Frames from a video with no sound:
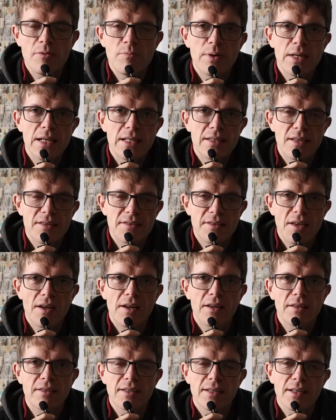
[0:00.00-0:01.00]
can be
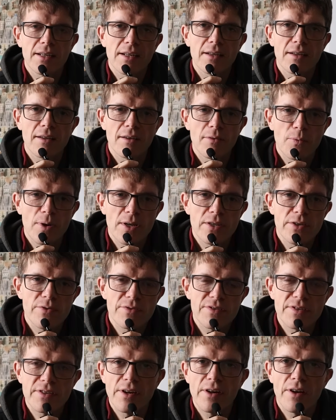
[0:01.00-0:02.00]
disheartening when you
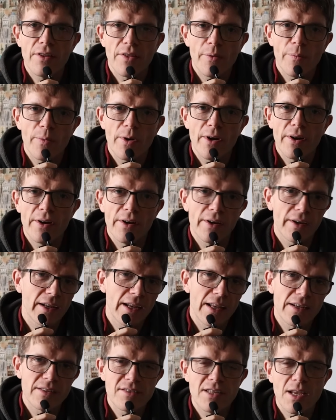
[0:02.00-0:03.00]
start the work
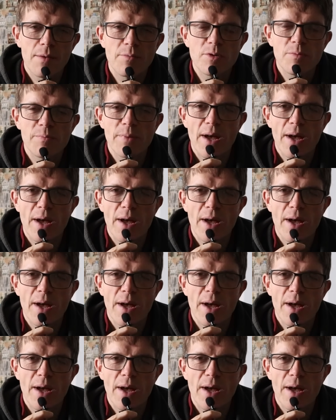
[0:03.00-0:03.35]
and seem to